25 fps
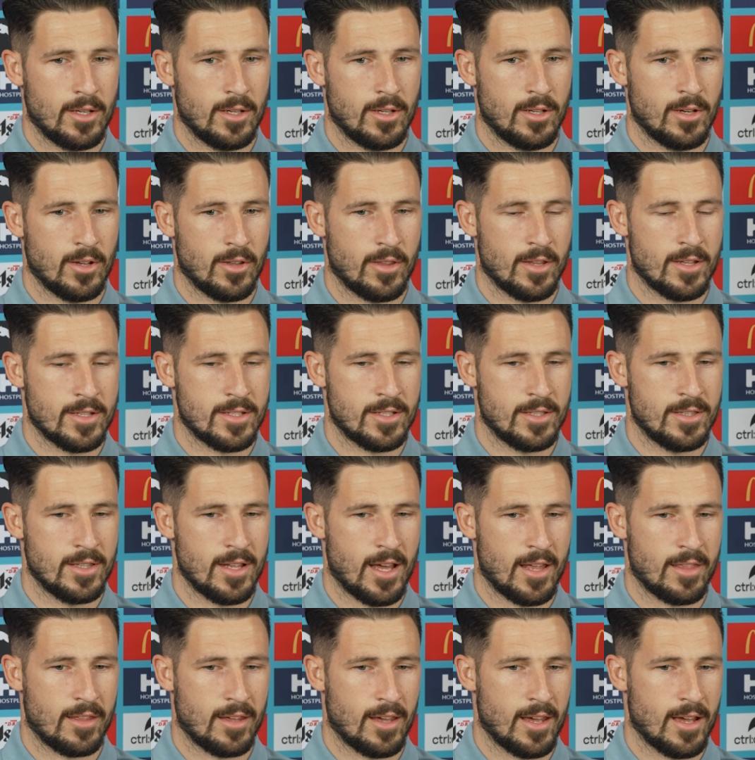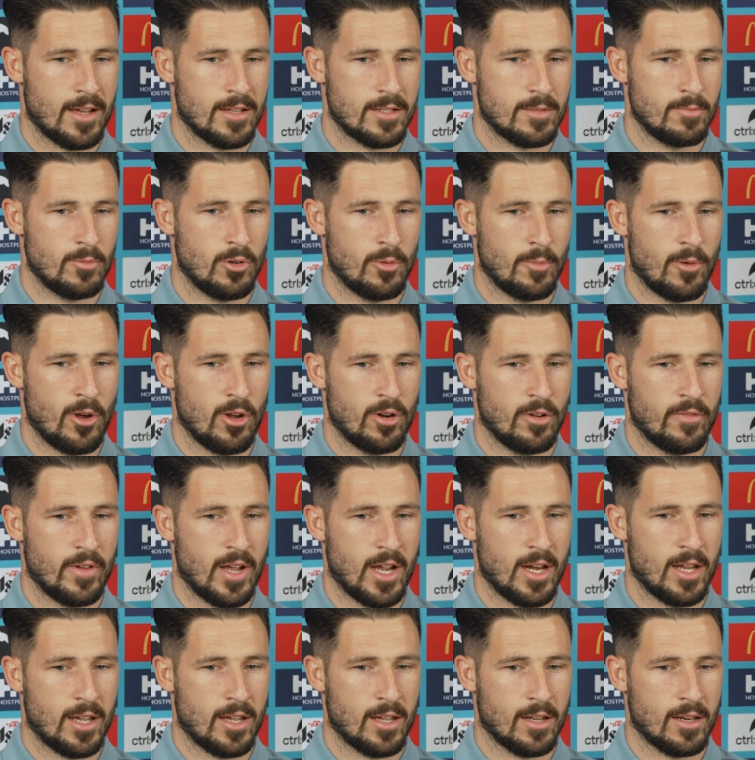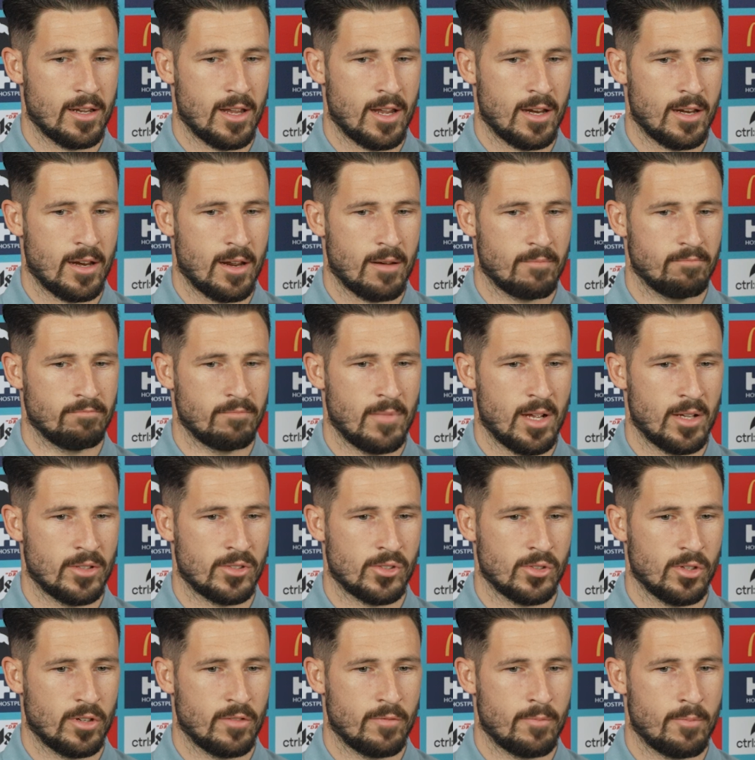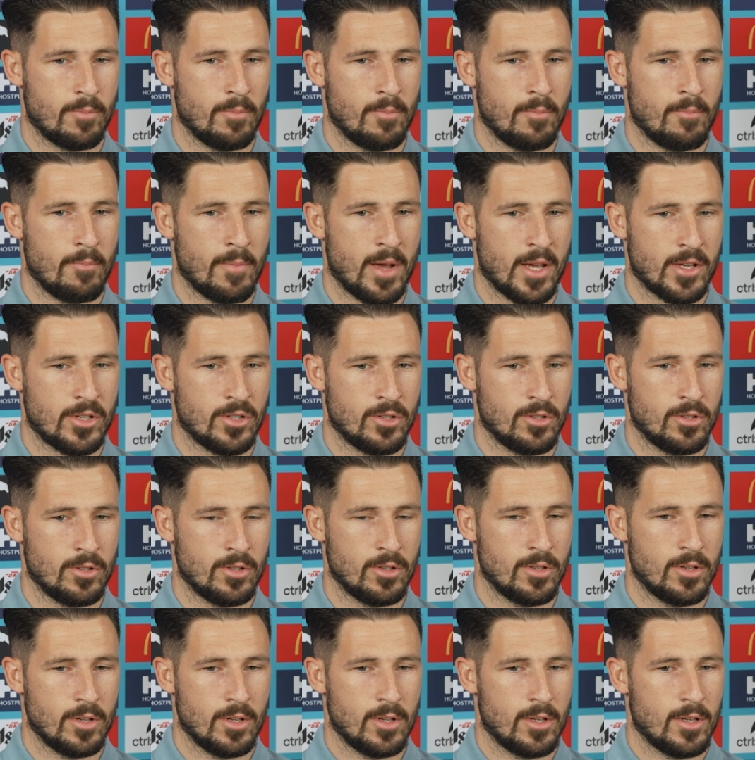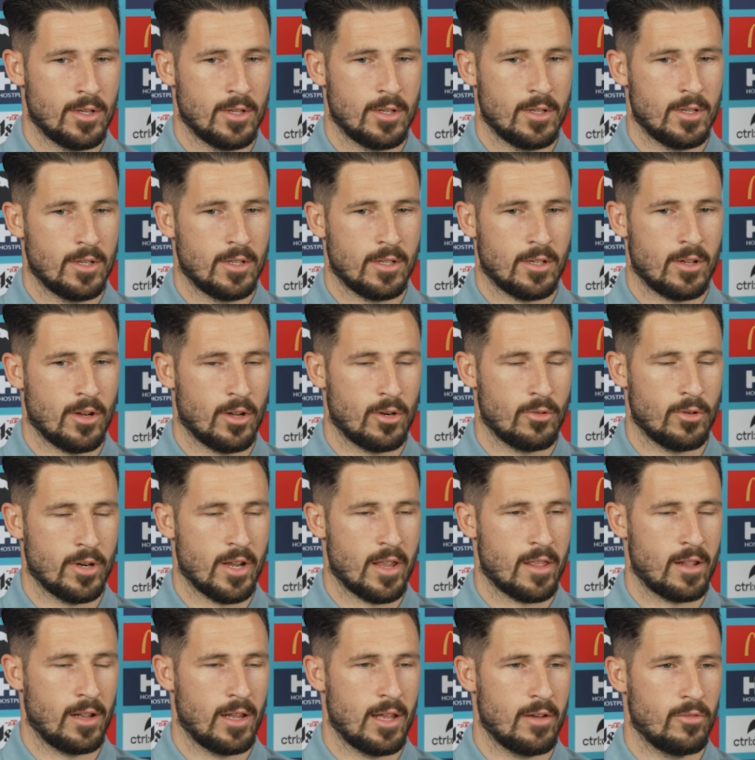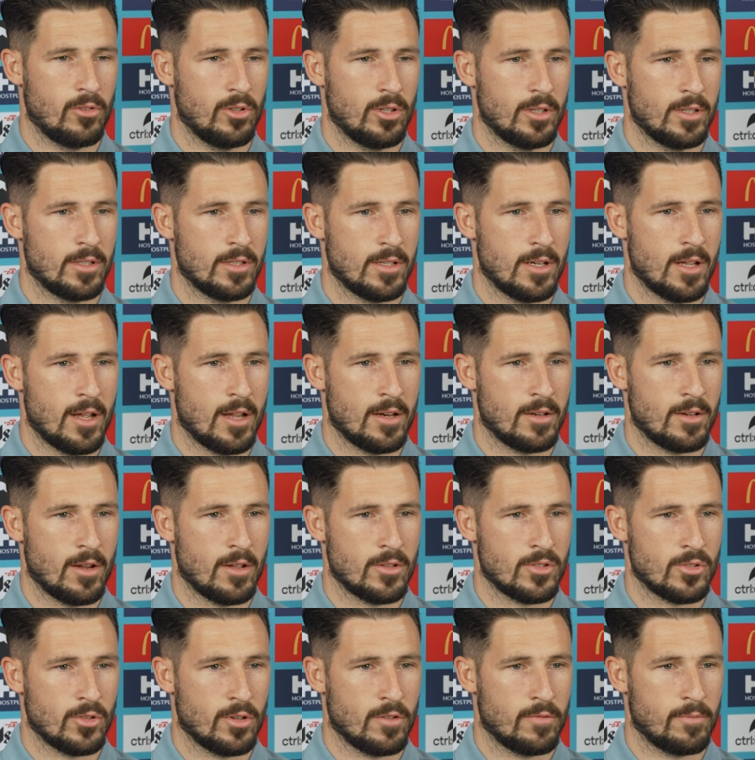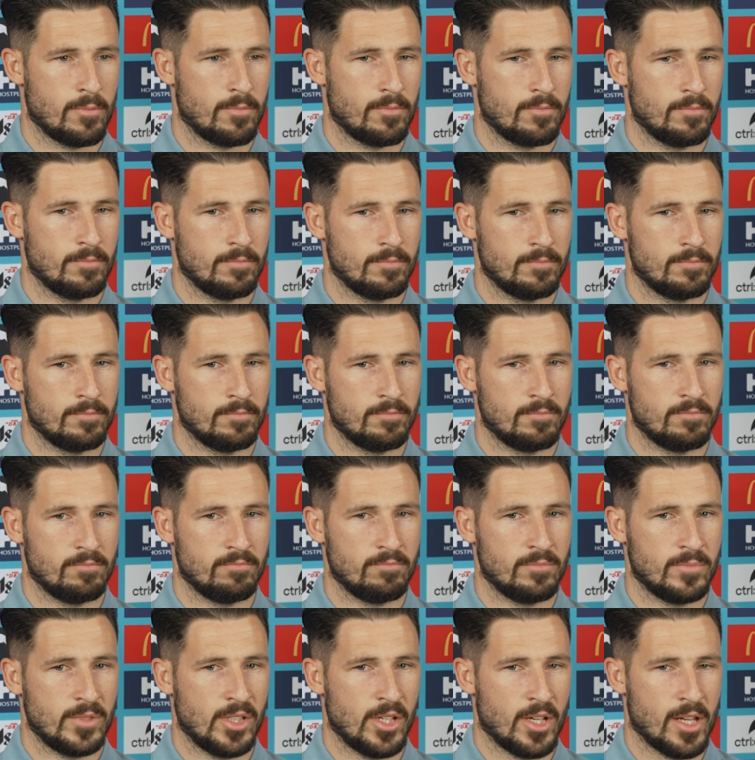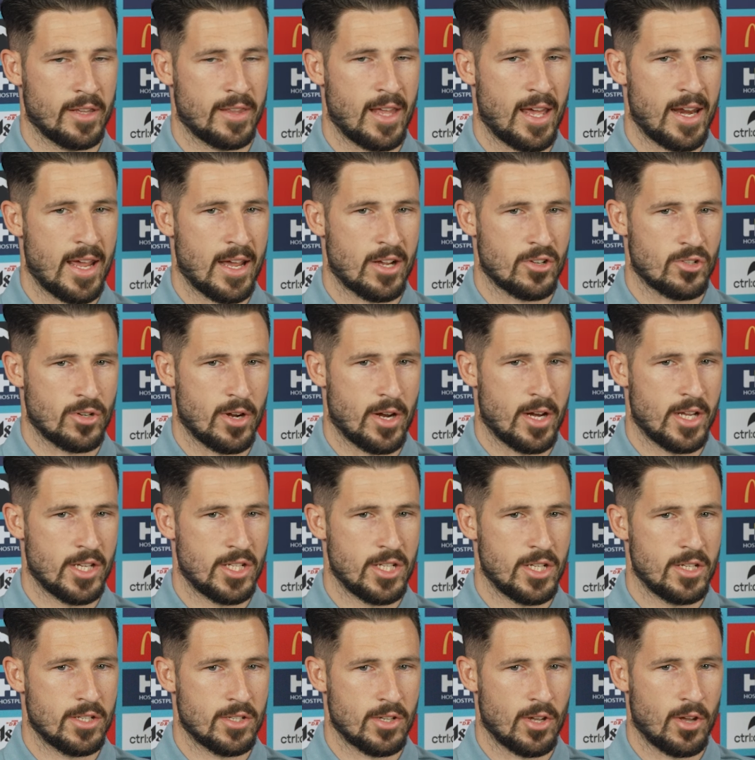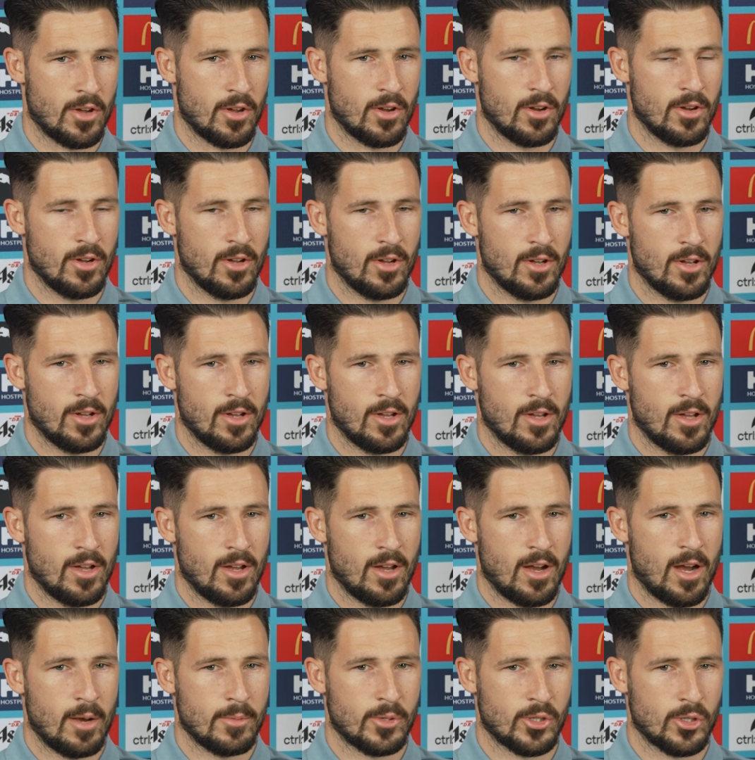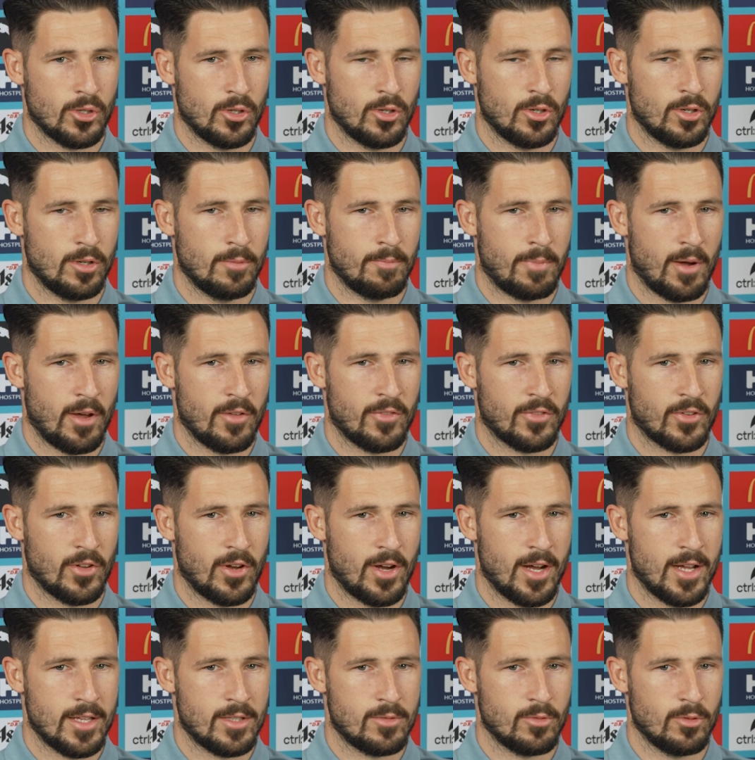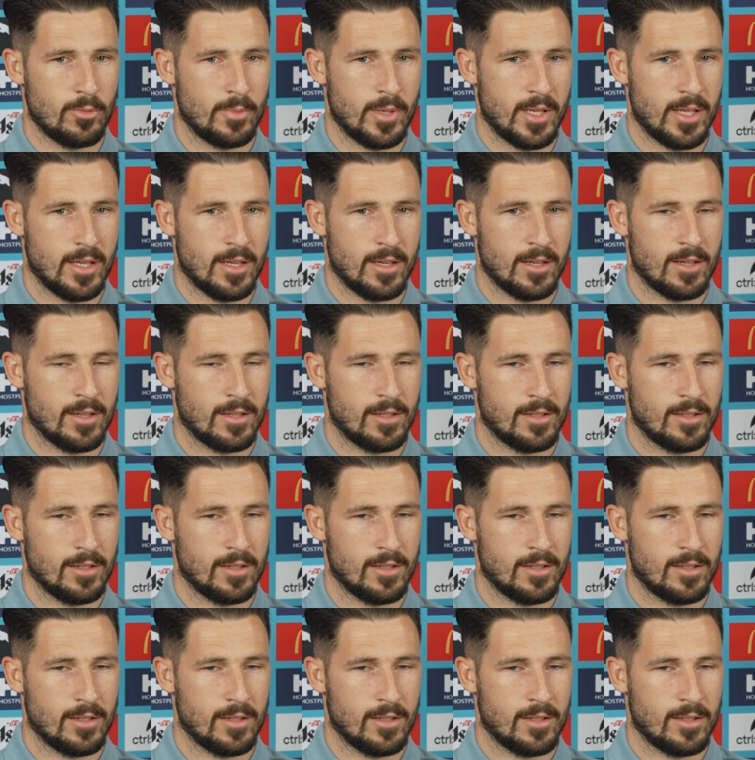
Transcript: there's nothing else more motivating, and it sort of makes you go to another level, and sort of you get that extra energy. So I'm sure both sides will be,